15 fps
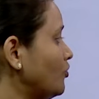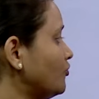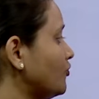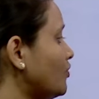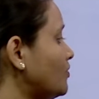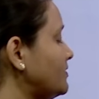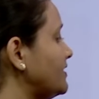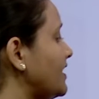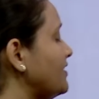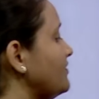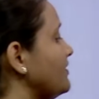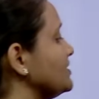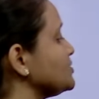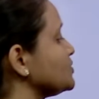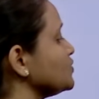so 10
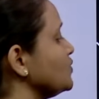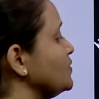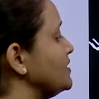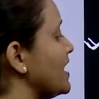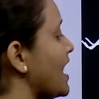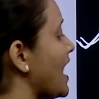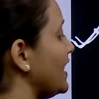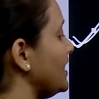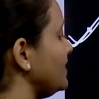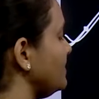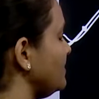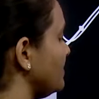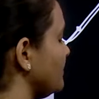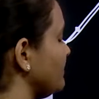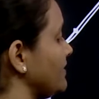raised to minus